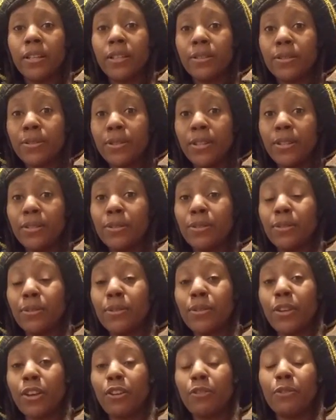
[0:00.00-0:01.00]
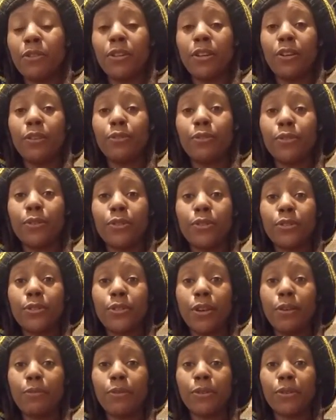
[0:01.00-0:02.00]
season that's coming up for
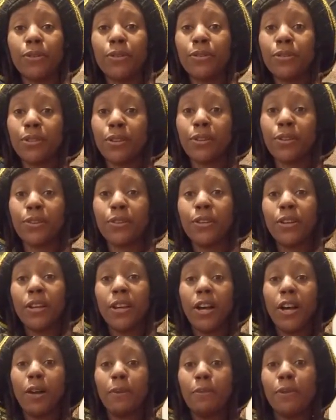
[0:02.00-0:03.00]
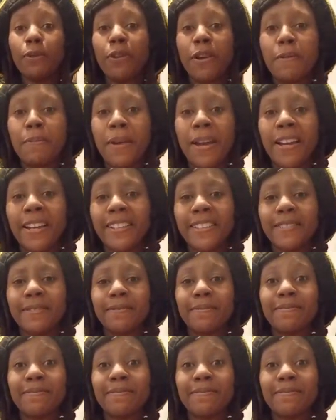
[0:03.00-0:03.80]
summer. So I'll be right back.